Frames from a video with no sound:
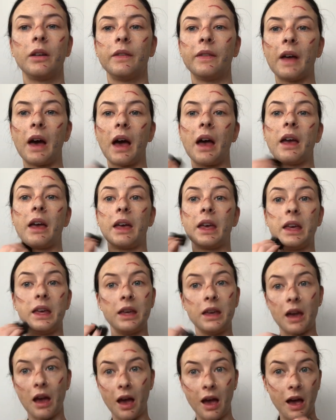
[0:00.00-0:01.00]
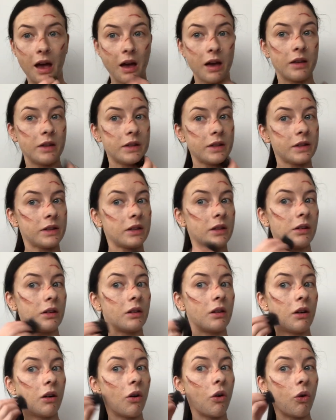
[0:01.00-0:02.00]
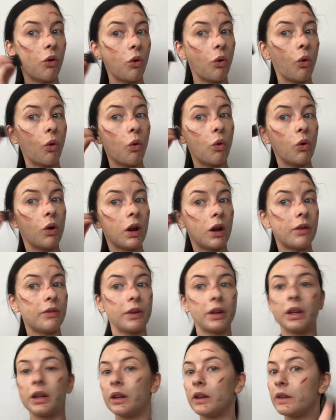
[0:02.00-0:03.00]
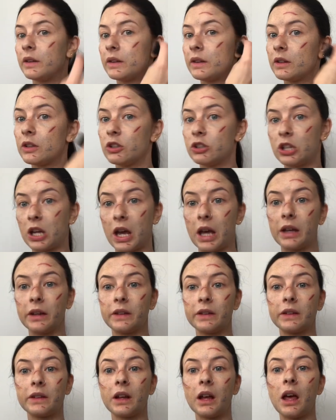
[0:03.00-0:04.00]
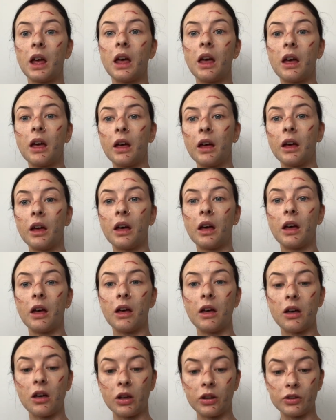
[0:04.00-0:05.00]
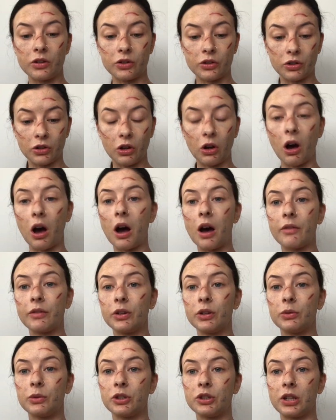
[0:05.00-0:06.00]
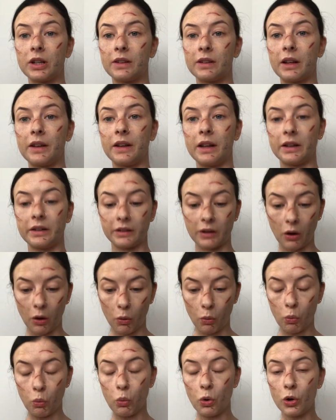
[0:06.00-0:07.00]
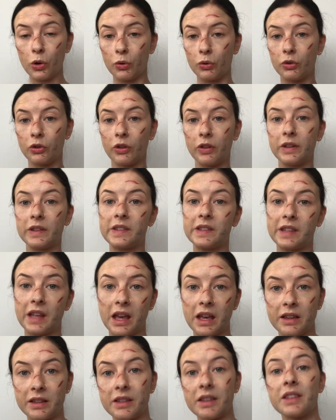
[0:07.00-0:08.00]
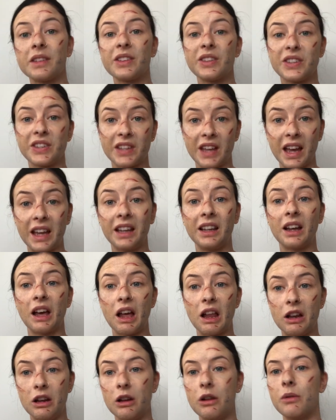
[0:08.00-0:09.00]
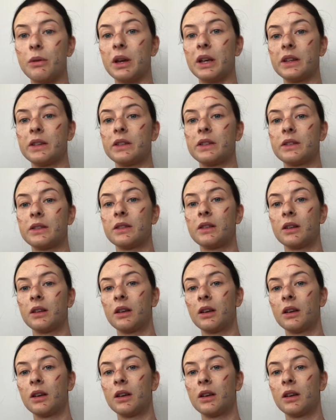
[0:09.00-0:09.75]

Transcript: that he has, all over his chest, carved into his chest like this, a wound that says St. Louis.